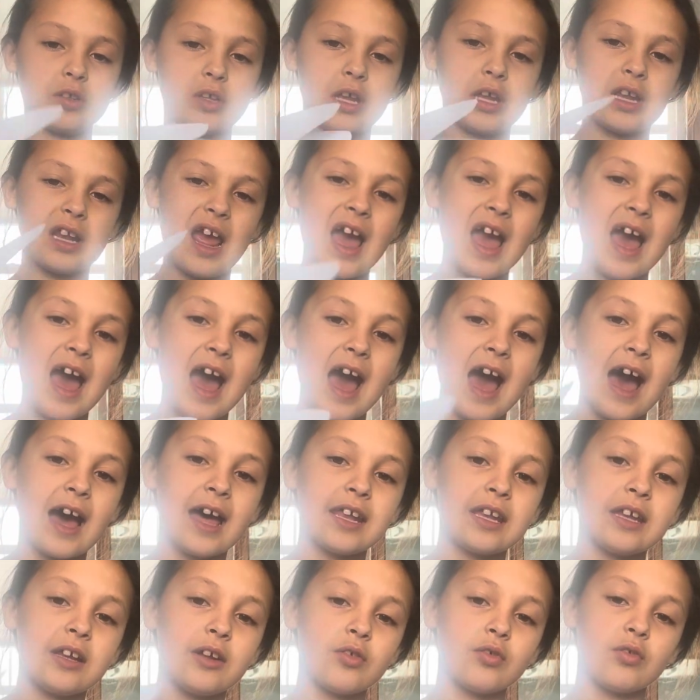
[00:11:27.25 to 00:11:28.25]
and
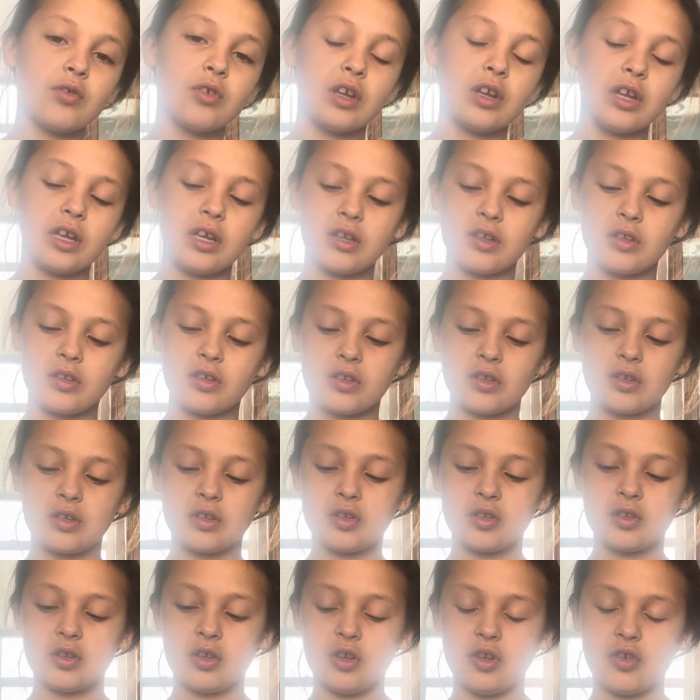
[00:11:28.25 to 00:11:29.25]
adding rings
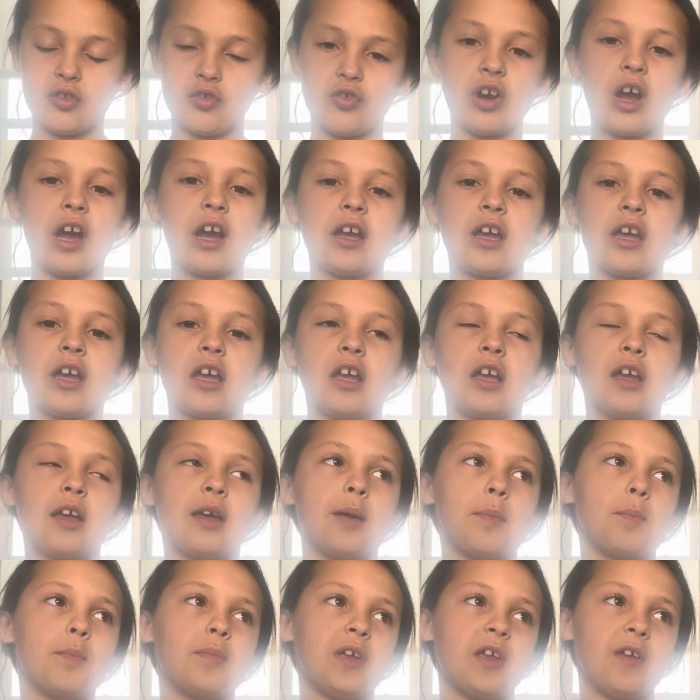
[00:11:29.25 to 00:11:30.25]
to your dragon
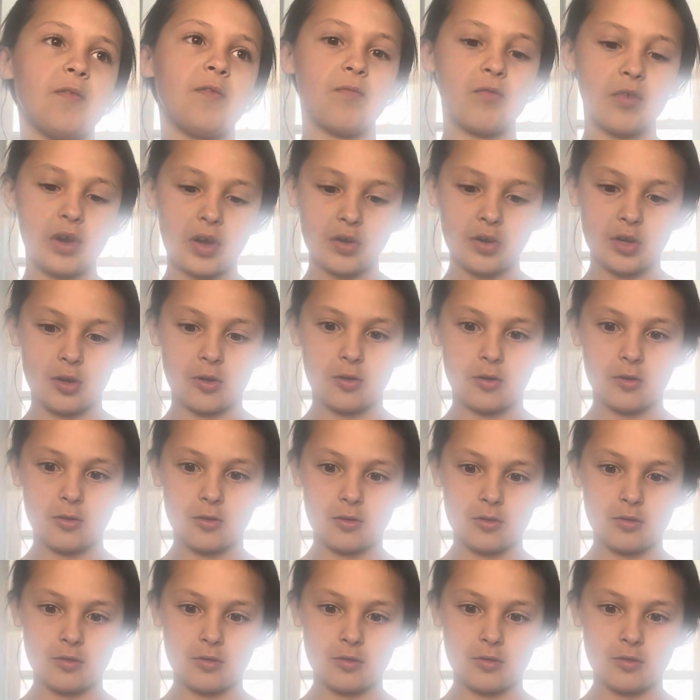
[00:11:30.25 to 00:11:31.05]
can be very hard,